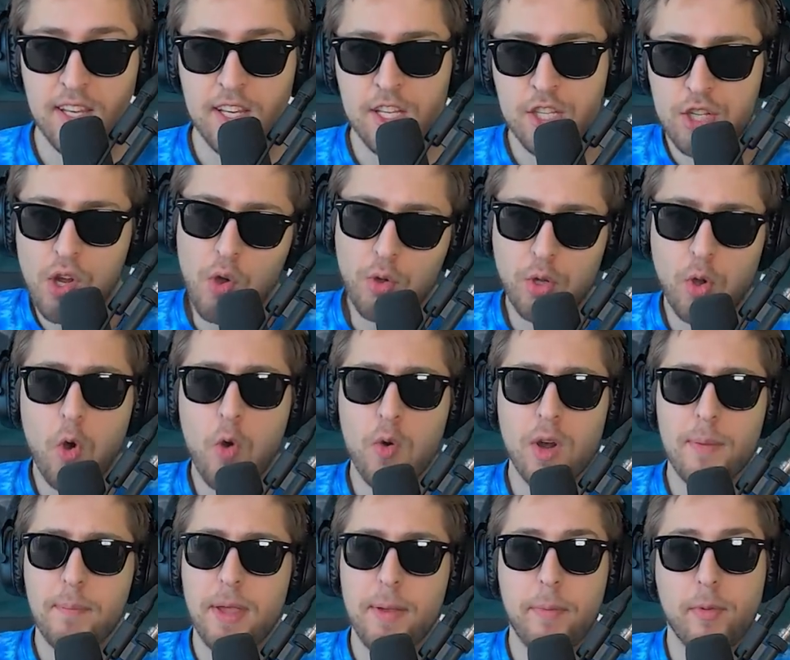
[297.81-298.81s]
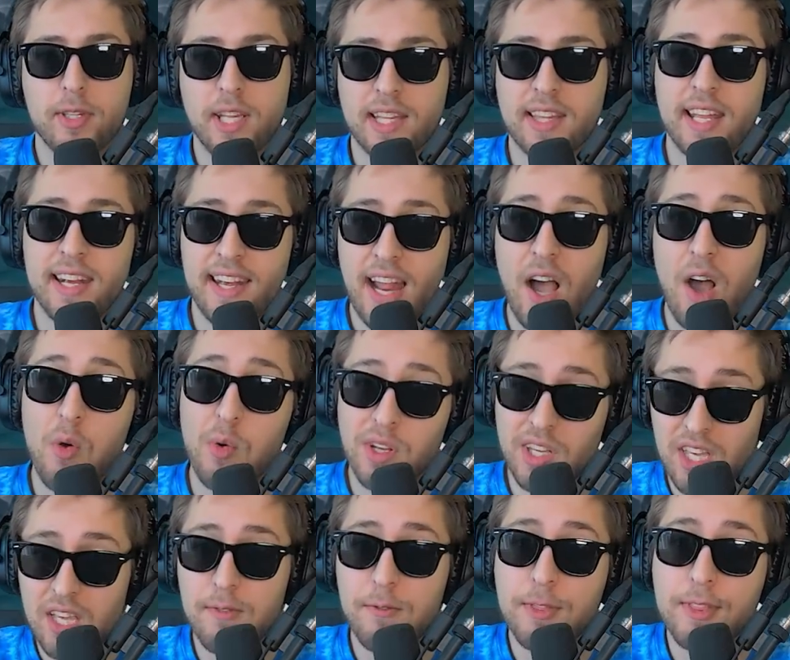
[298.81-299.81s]
So the only people that can now
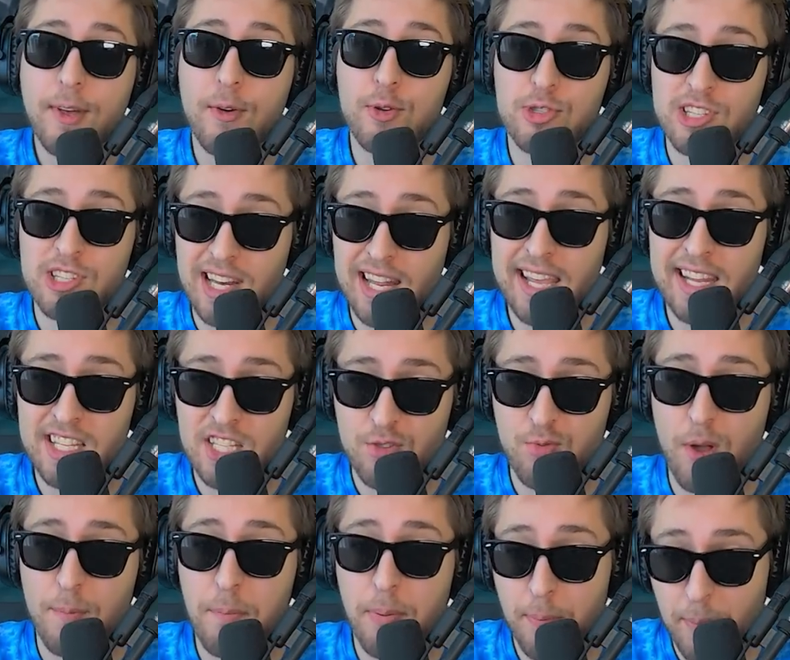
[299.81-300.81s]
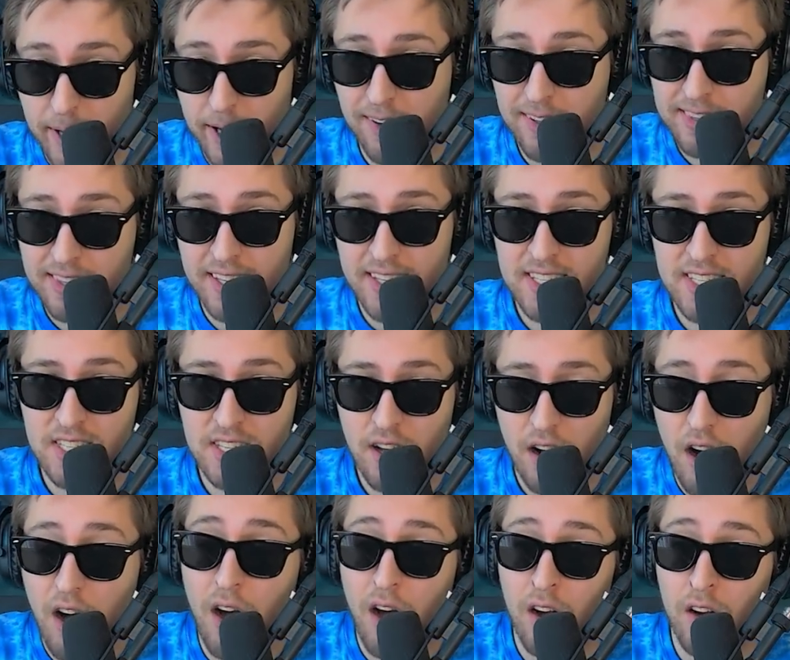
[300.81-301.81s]
give those lane swap penalties
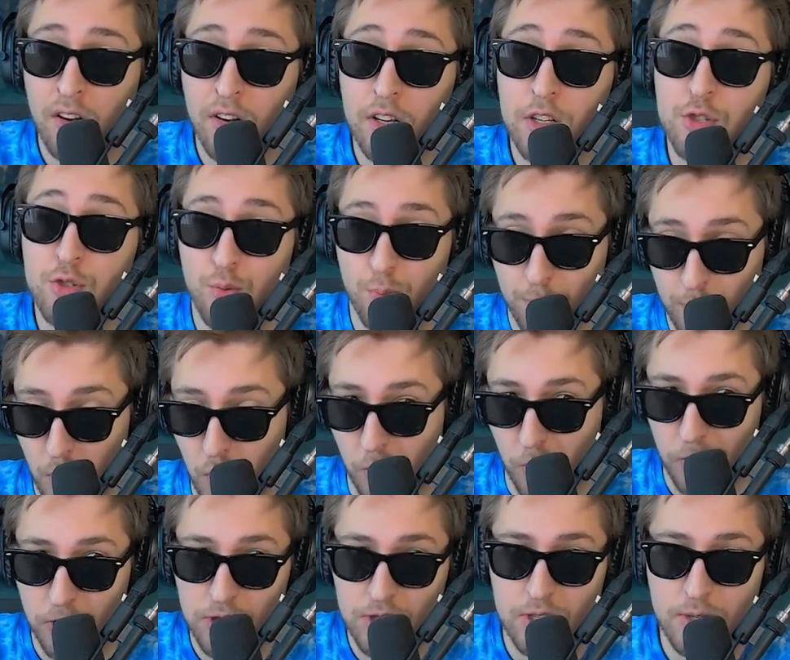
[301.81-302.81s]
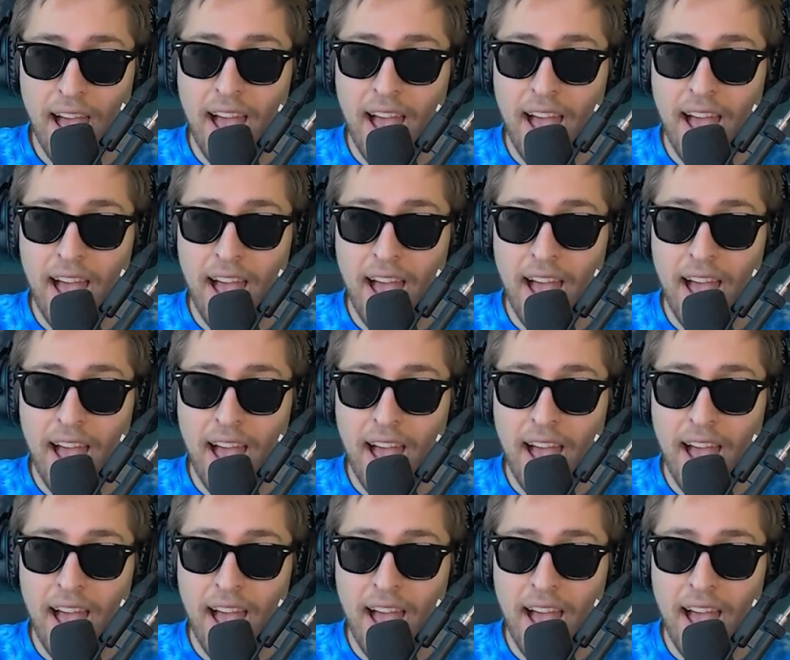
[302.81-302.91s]
are supports.